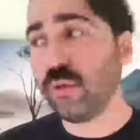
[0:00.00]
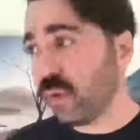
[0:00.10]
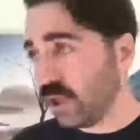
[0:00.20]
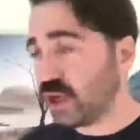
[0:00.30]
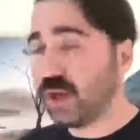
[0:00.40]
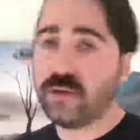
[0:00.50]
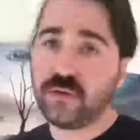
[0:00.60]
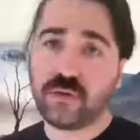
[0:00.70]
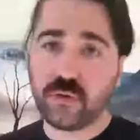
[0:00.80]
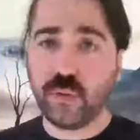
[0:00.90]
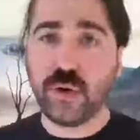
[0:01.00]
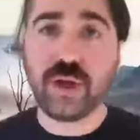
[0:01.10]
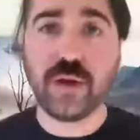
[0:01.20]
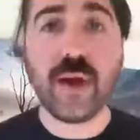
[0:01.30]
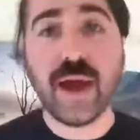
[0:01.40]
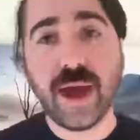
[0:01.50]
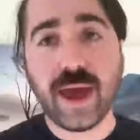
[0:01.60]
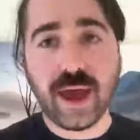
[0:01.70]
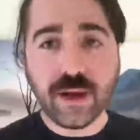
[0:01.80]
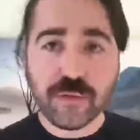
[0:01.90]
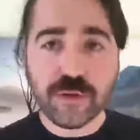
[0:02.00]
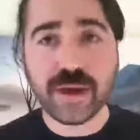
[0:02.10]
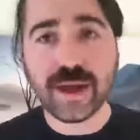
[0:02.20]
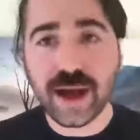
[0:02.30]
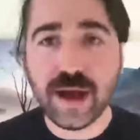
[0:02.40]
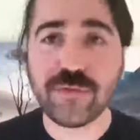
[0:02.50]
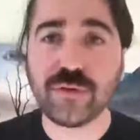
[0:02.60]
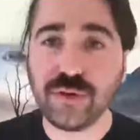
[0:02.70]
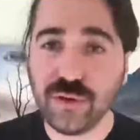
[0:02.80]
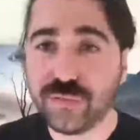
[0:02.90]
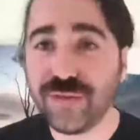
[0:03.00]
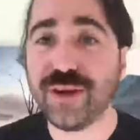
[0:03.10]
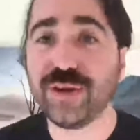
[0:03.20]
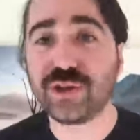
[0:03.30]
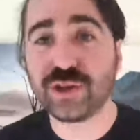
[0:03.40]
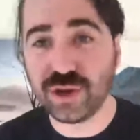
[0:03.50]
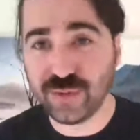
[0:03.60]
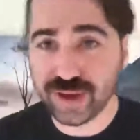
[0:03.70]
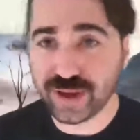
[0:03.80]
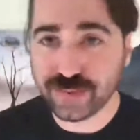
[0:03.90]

which is, to remind you, everything after you finish shooting.